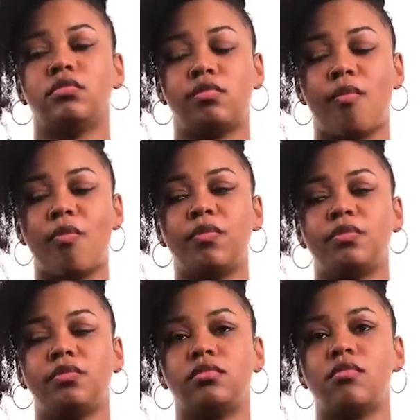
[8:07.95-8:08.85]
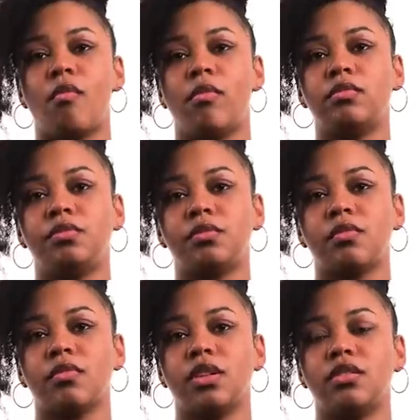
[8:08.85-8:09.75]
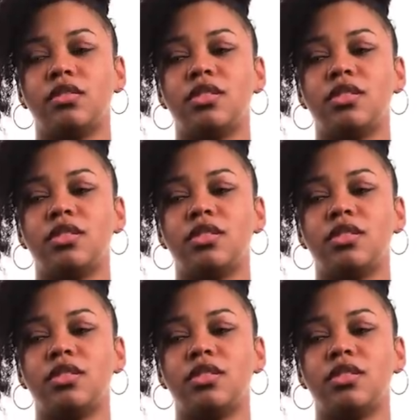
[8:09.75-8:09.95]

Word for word: All they have is the speed and the strength.